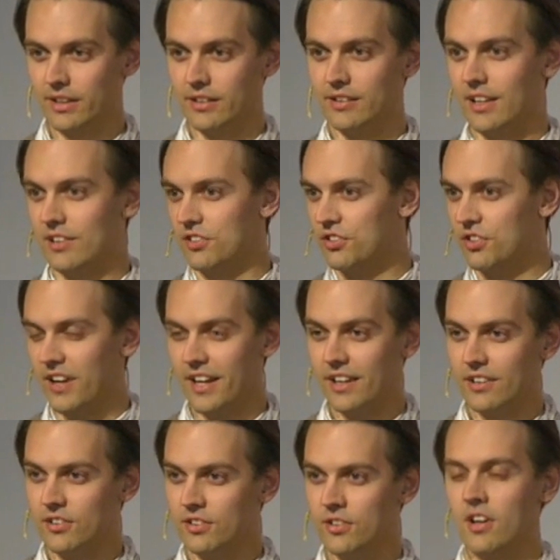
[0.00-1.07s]
It can
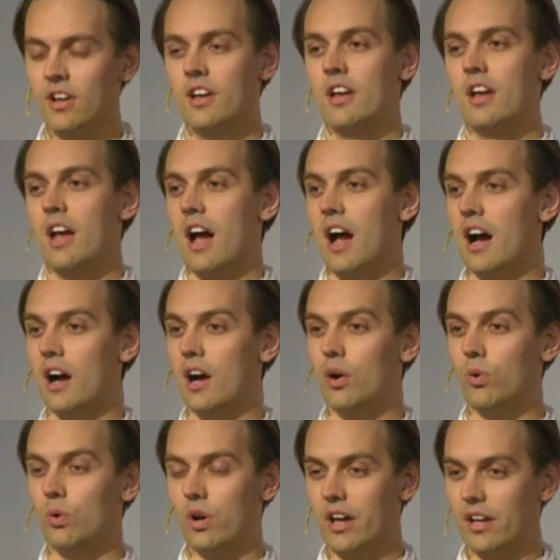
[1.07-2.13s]
change
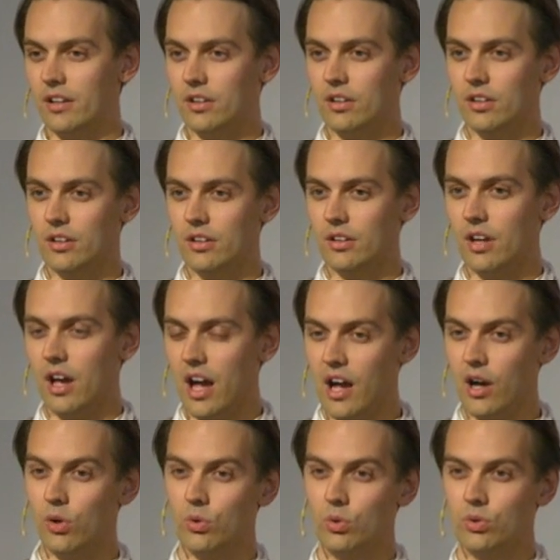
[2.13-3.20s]

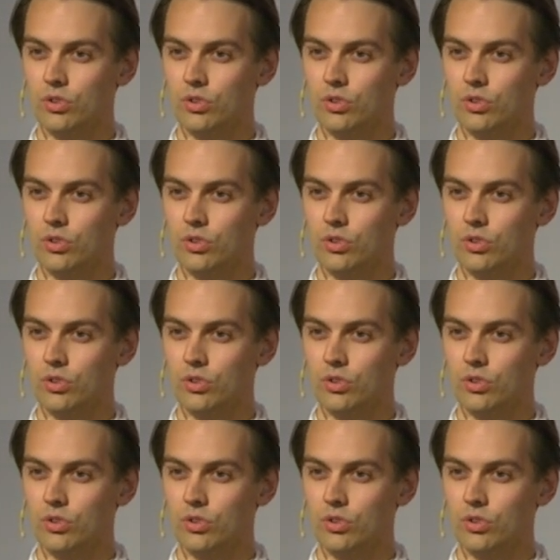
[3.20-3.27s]
how